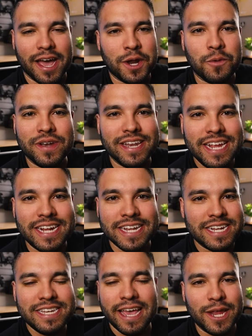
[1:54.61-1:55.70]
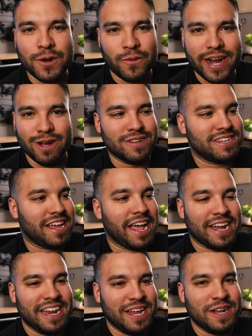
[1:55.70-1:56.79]
I don't need 10 rounds.
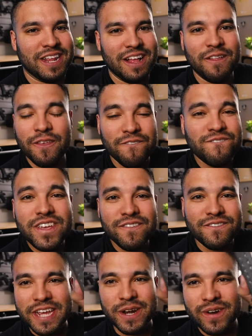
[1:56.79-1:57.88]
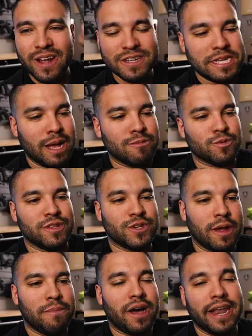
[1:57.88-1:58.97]
I need the 15 rounds it comes with.
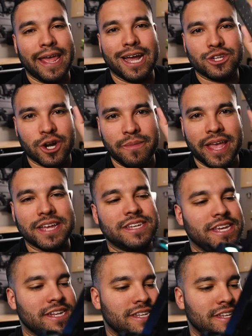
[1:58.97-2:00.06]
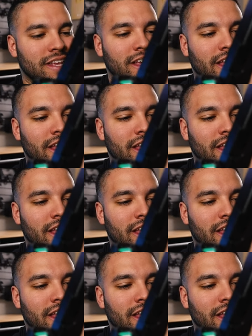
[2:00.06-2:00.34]
So I bought extra magazines